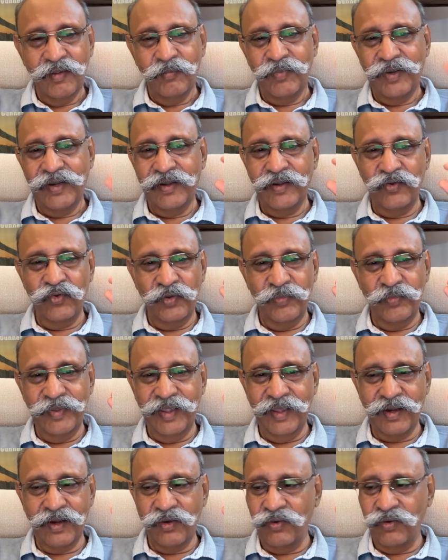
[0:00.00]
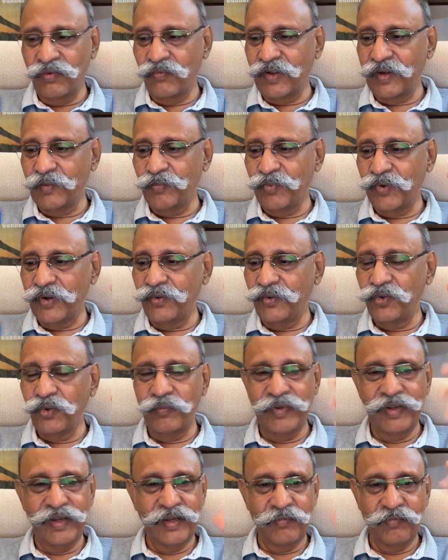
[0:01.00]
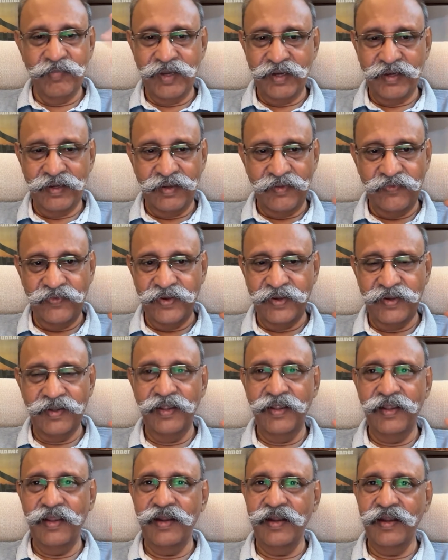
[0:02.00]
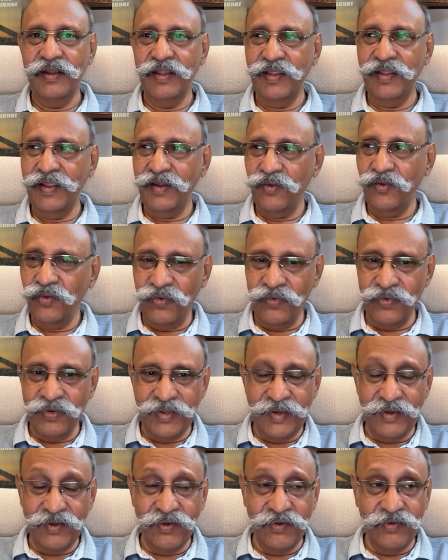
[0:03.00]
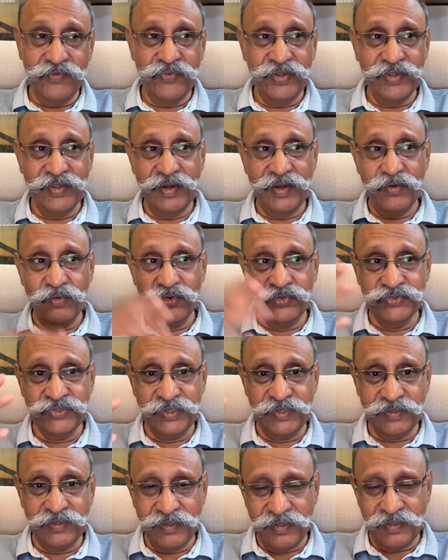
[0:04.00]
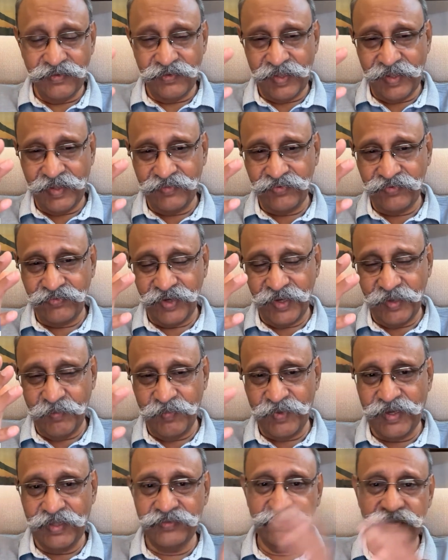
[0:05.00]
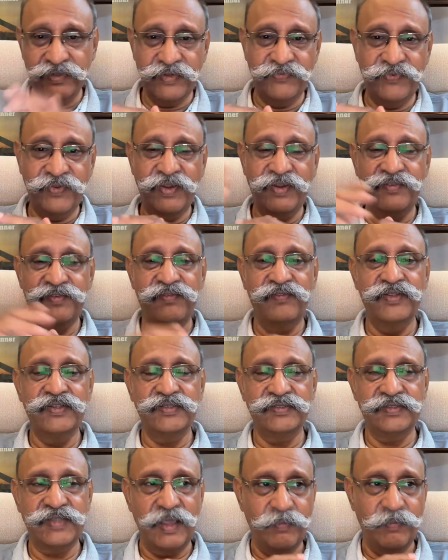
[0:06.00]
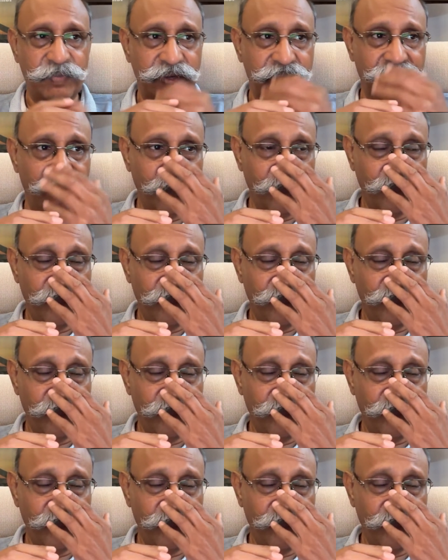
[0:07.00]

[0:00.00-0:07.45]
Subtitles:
but it would be around 1.2 million mark definitely. And they don't. They you see they're losing. There's extreme desertification which is happening,